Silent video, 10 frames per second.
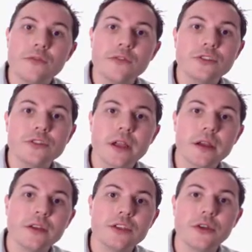the first trick I'm
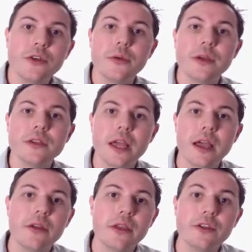gonna show you is how
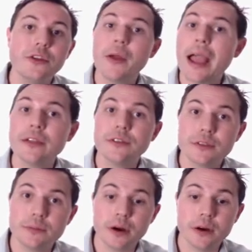to get to your address
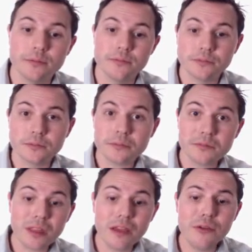bar.
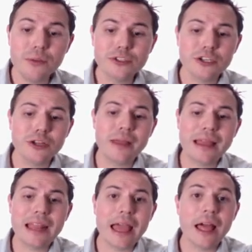If you push
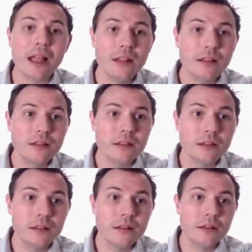Command L,
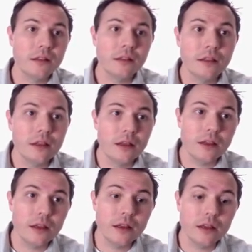
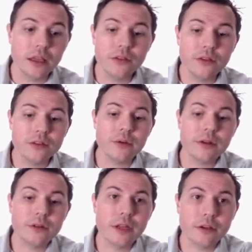again, you can see when I
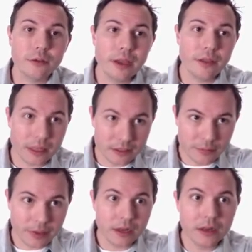hold down Command, that's
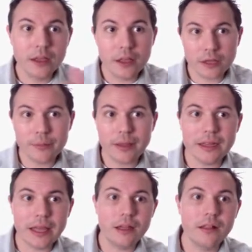Command,
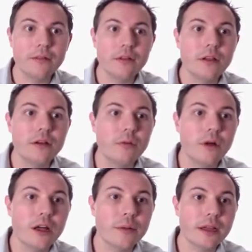Command L, will
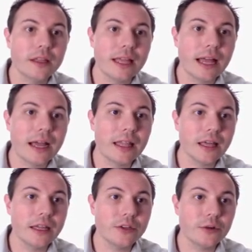automatically
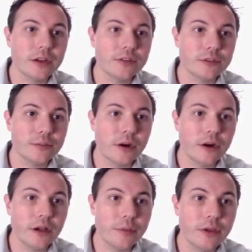highlight your address bar
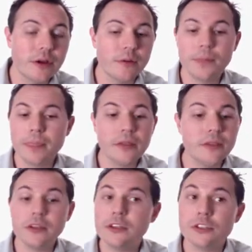up here. And then you
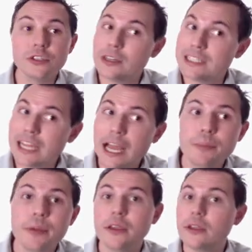can just start
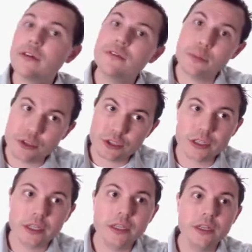typing. You don't have to push
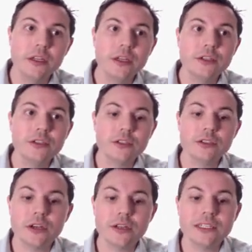delete, just
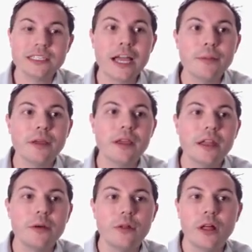start typing and
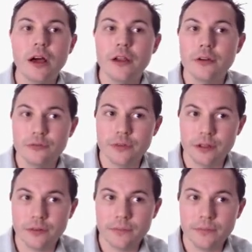it will autofill.
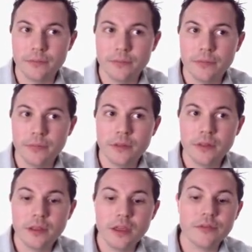
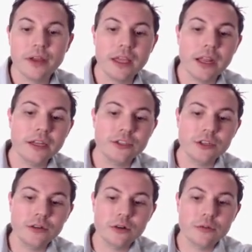If I hit
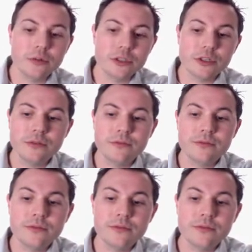enter or return,